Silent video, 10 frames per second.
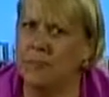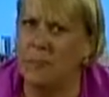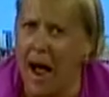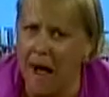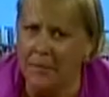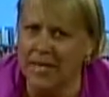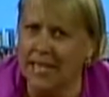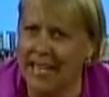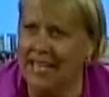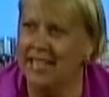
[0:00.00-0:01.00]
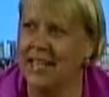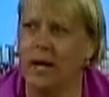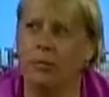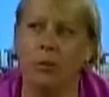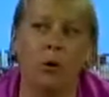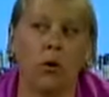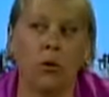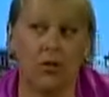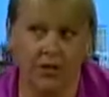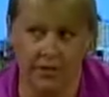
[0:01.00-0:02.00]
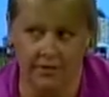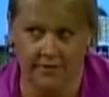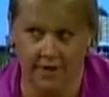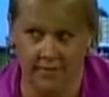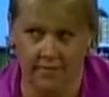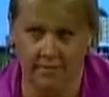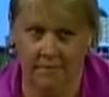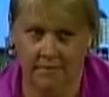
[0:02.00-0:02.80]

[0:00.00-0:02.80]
I'm going to guess that a portion of them